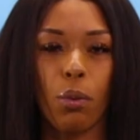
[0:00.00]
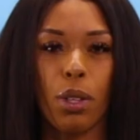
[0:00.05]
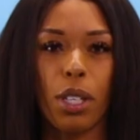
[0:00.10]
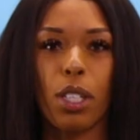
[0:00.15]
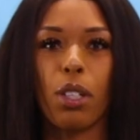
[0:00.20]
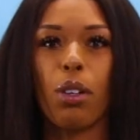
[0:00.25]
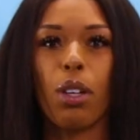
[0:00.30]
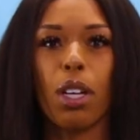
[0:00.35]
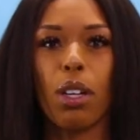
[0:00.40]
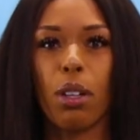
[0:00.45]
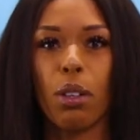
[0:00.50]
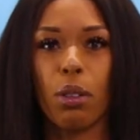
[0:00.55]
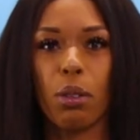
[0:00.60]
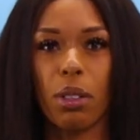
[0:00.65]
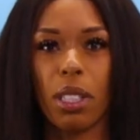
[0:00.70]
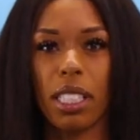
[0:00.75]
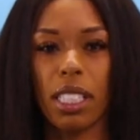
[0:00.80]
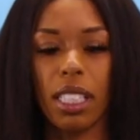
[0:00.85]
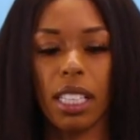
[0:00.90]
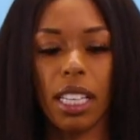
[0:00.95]
we're
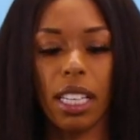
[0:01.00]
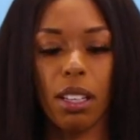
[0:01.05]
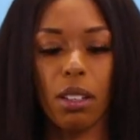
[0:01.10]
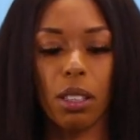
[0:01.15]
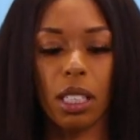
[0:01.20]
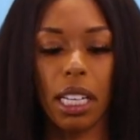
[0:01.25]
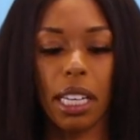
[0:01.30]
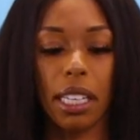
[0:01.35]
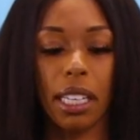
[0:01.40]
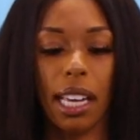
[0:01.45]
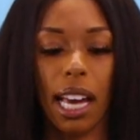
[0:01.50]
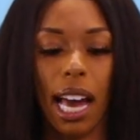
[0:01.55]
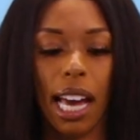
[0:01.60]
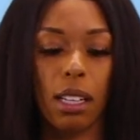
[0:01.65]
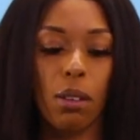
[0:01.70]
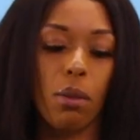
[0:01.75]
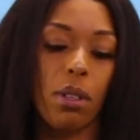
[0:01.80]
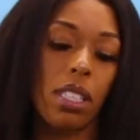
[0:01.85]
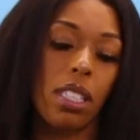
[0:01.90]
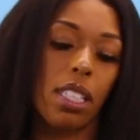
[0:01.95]
grown as hell. Like, I
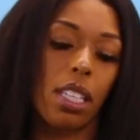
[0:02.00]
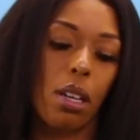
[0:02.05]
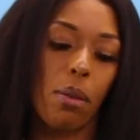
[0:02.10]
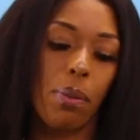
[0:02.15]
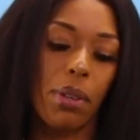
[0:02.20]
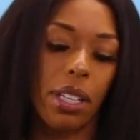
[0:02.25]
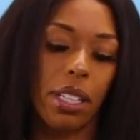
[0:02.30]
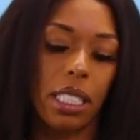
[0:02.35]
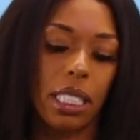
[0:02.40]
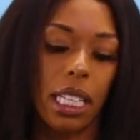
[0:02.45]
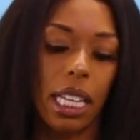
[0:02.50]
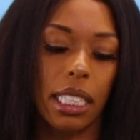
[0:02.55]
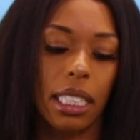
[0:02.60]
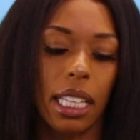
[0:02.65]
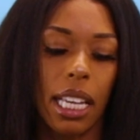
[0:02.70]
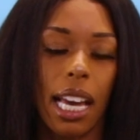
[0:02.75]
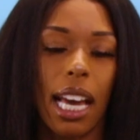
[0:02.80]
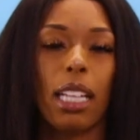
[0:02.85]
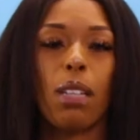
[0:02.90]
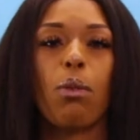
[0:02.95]
don't want to see your parents like
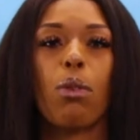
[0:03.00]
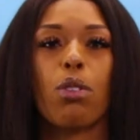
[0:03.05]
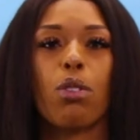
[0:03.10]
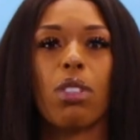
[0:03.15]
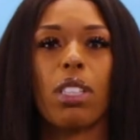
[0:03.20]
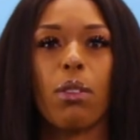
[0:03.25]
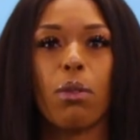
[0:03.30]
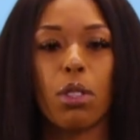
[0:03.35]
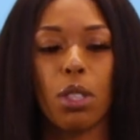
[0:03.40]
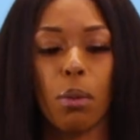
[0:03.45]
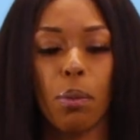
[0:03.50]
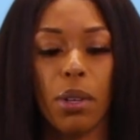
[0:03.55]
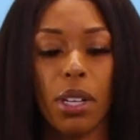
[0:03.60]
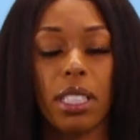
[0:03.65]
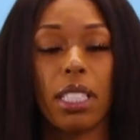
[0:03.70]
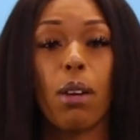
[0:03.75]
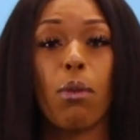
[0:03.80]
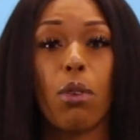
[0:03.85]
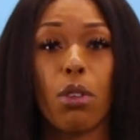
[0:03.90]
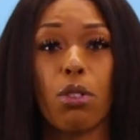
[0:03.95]
that. I don't want you to live with your
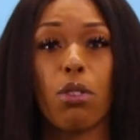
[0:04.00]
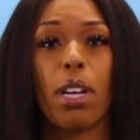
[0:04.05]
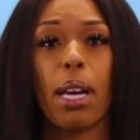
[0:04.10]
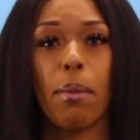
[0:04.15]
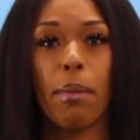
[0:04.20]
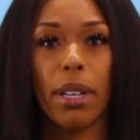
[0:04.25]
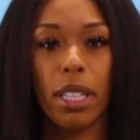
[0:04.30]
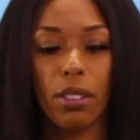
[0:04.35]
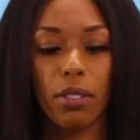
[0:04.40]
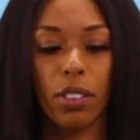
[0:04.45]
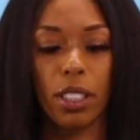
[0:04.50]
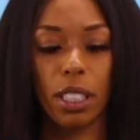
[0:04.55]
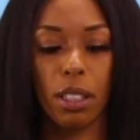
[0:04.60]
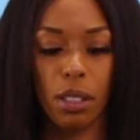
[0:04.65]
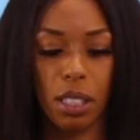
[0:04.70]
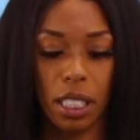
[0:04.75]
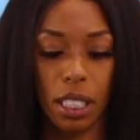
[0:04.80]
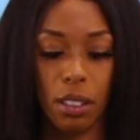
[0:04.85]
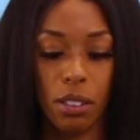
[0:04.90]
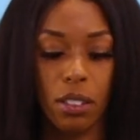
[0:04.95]
parents. I want you to have better for
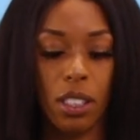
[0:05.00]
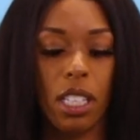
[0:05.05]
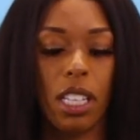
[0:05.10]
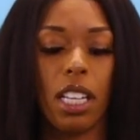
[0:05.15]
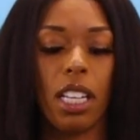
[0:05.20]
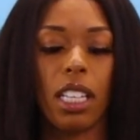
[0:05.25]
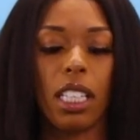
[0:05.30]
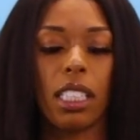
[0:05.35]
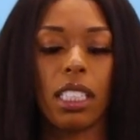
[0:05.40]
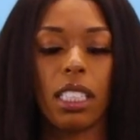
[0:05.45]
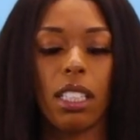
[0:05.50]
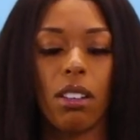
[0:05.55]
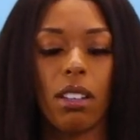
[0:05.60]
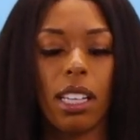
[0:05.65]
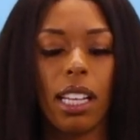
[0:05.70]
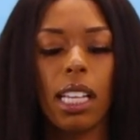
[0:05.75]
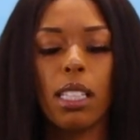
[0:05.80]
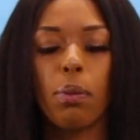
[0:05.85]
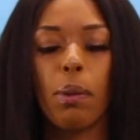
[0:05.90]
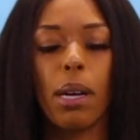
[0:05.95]
yourself. So
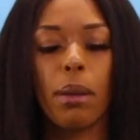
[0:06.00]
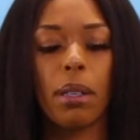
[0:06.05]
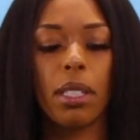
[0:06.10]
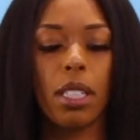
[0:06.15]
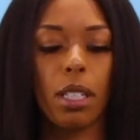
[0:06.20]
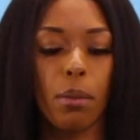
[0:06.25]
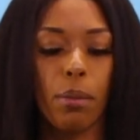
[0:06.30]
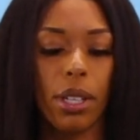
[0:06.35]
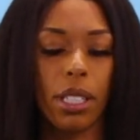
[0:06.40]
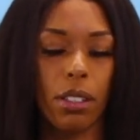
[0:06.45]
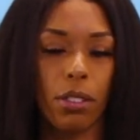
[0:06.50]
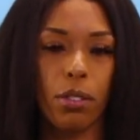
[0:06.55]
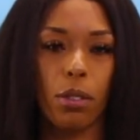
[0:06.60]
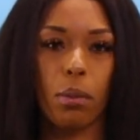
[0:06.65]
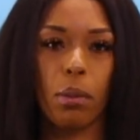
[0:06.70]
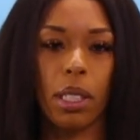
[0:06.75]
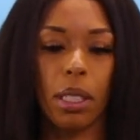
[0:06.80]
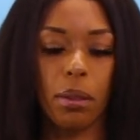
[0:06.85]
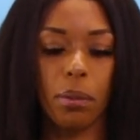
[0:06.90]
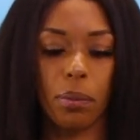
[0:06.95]
that's probably a deal breaker for
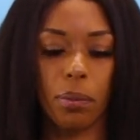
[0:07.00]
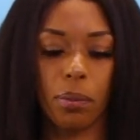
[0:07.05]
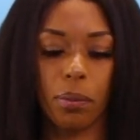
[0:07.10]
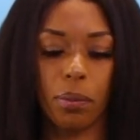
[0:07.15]
me.